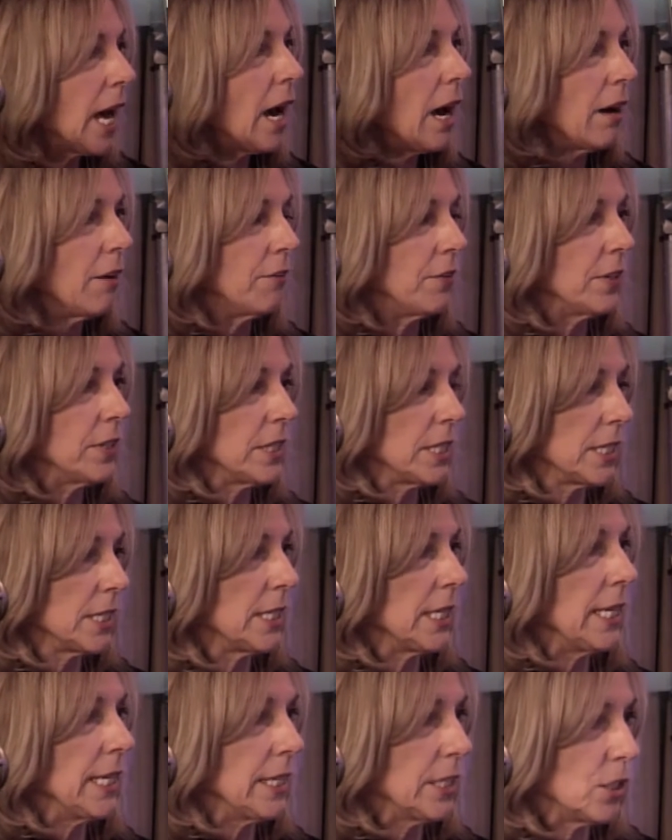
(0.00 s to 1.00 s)
love to
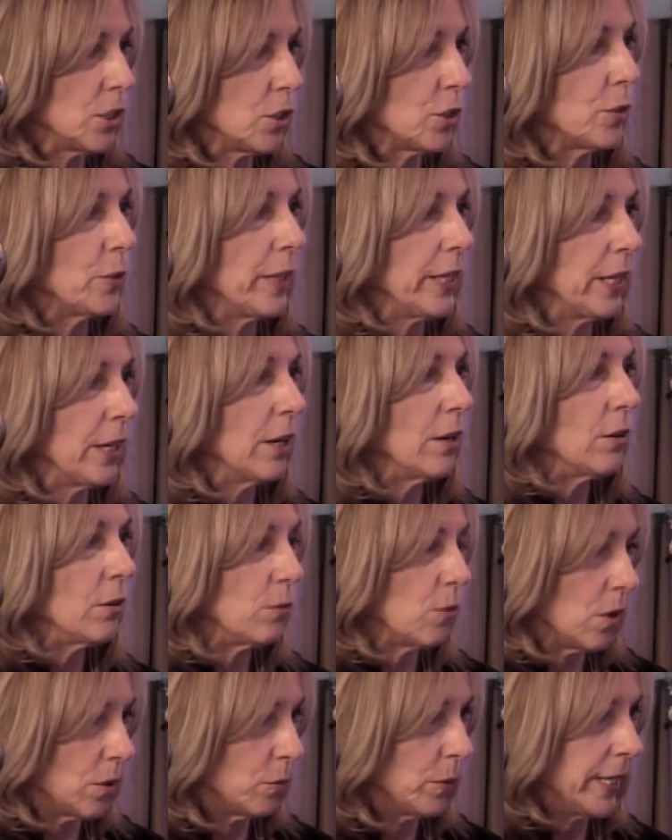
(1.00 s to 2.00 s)
see us doing right.
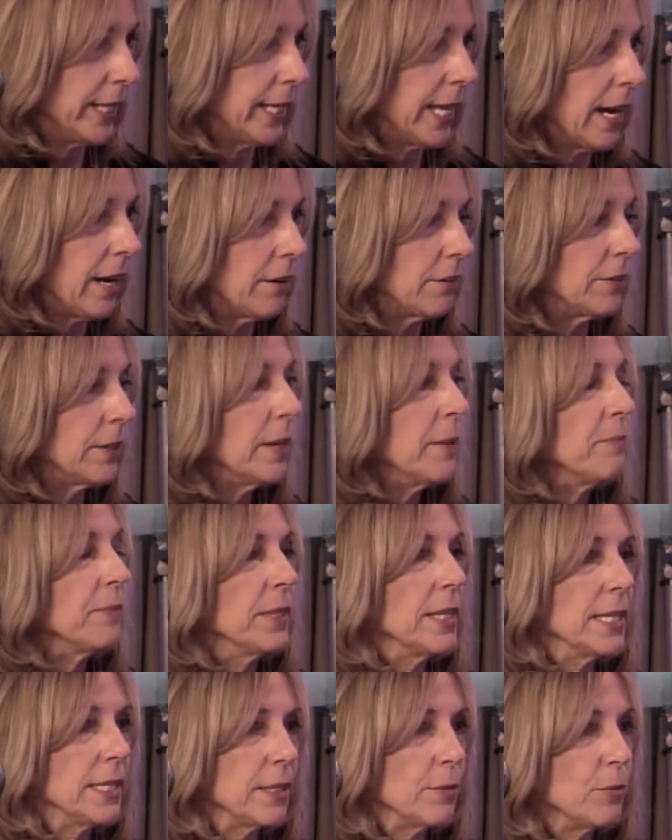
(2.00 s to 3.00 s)
what we love.
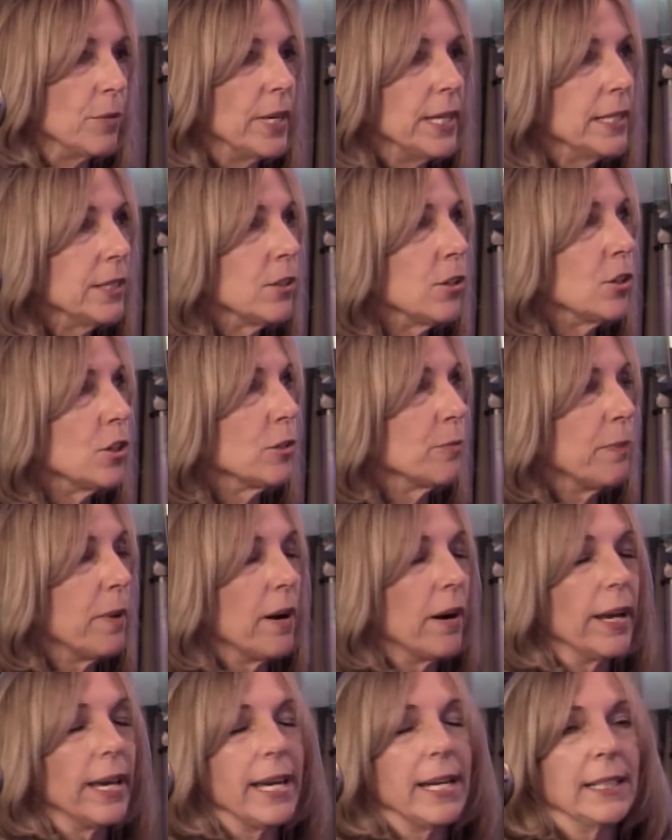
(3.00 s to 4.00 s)
Mm-hmm. There's some research
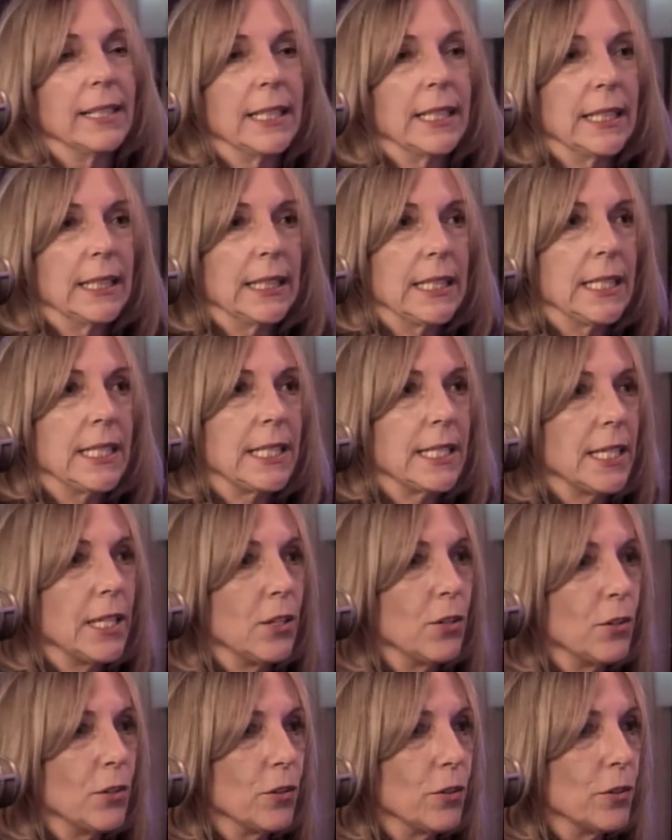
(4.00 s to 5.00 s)
by Ellen
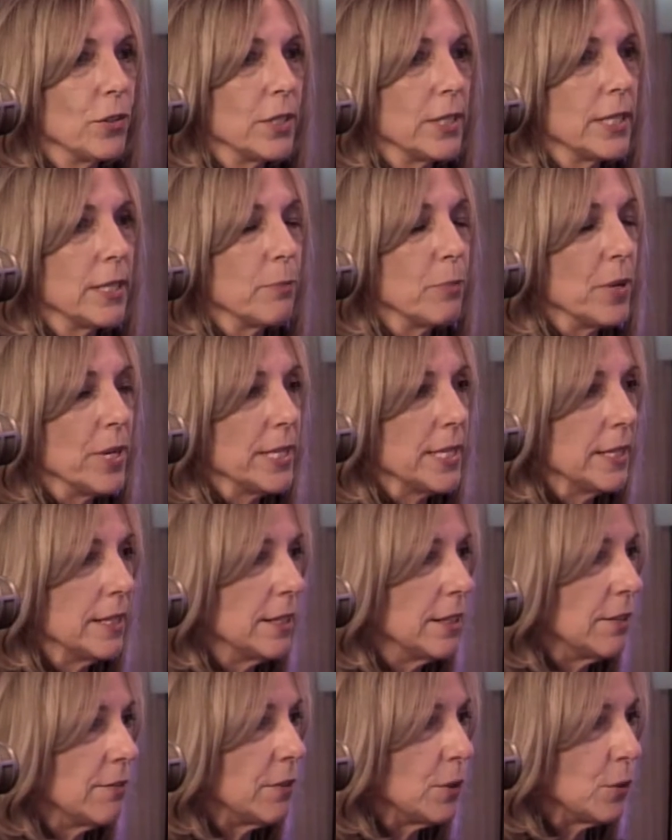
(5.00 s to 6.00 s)
Galinsky, who's the
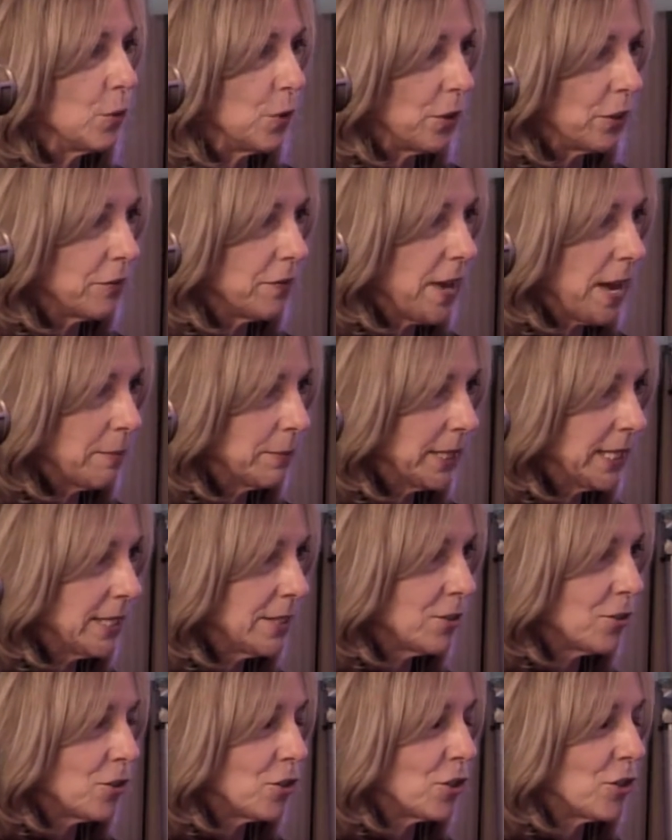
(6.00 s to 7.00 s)
president of the Work Family
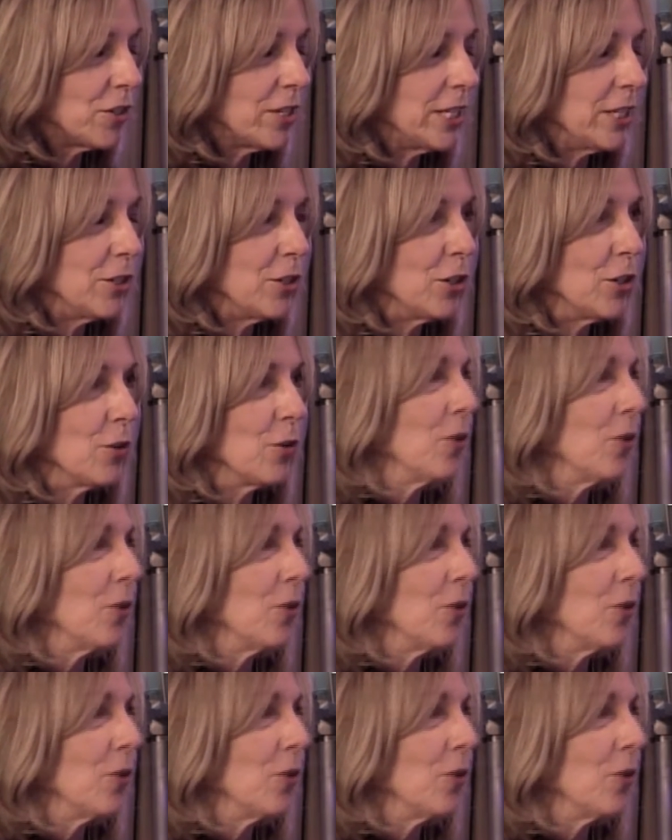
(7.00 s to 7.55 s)
Institute in